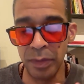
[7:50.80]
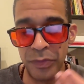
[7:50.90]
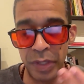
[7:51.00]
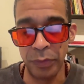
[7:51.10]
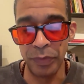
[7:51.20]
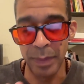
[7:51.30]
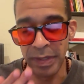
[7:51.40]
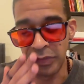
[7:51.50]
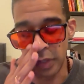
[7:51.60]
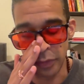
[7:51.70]
gentle tape
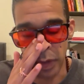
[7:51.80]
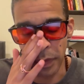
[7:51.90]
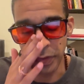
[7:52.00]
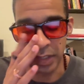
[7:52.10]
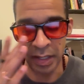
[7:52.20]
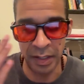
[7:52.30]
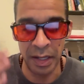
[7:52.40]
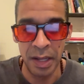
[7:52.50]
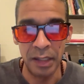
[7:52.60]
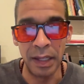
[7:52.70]
that's gentle on the skin,
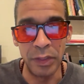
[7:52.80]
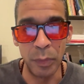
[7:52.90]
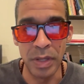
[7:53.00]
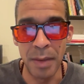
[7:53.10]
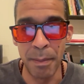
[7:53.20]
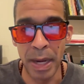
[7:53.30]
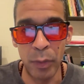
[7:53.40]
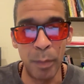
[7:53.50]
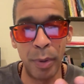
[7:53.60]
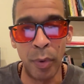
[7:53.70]
like 3M
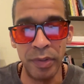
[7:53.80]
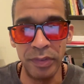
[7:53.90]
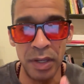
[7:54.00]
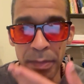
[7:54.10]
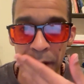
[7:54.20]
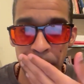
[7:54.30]
microporous tape.